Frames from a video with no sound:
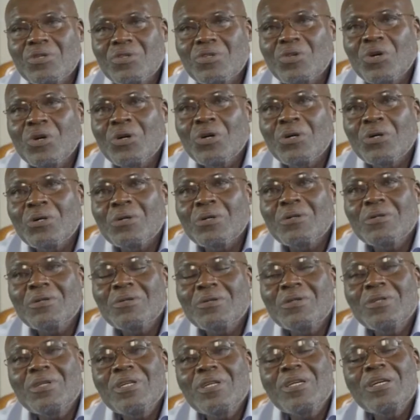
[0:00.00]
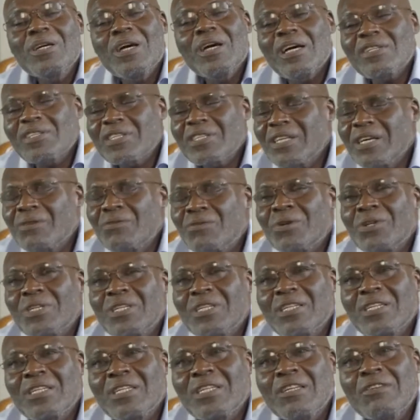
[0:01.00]
So I started
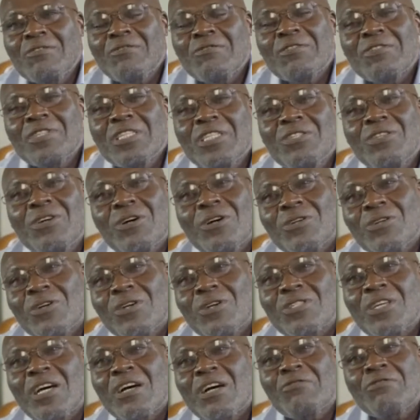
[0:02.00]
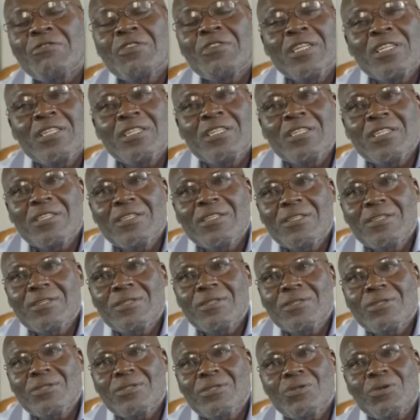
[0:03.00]
wondering if the doctors are afraid
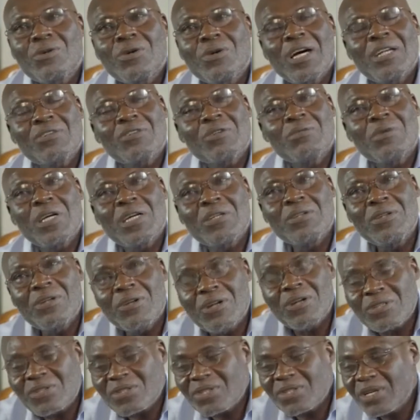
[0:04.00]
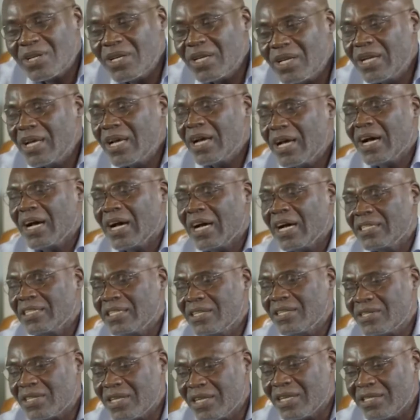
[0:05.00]
to add to my drugs. And
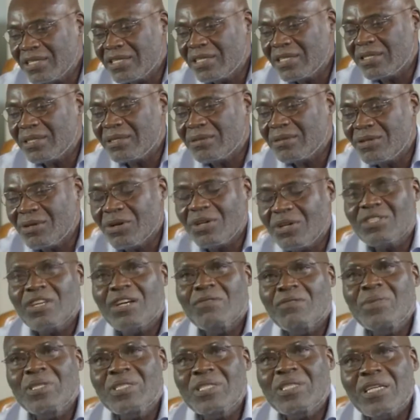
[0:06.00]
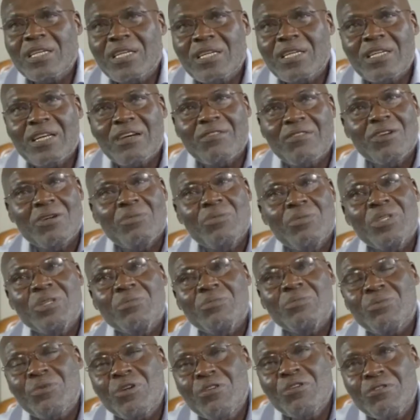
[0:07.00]
they said the drugs I've been taking have not been
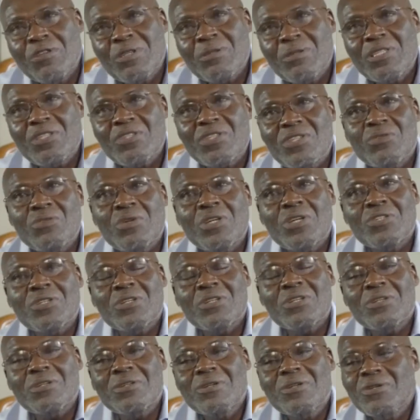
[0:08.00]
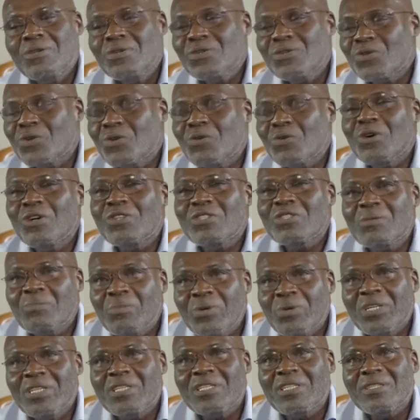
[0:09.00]
improving the situation. So what's the
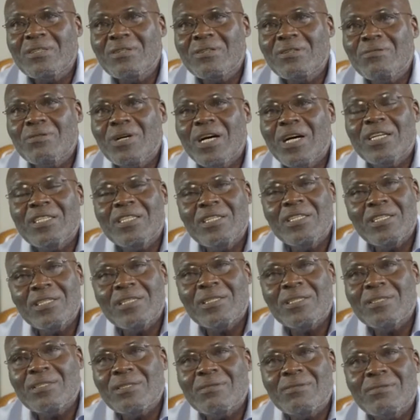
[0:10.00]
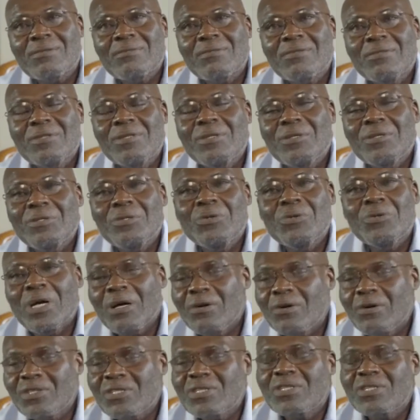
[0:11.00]
point? Why are they,
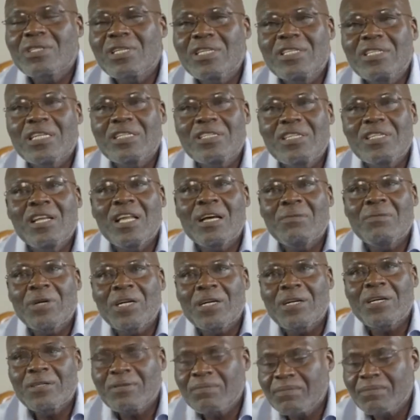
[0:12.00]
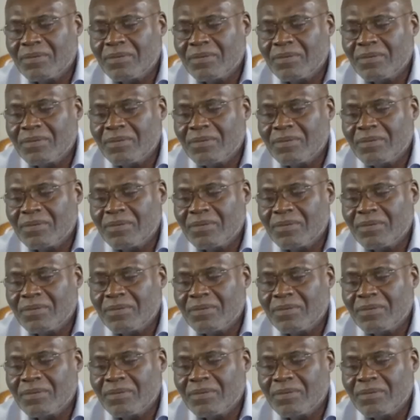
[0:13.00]
I was in a dilemma.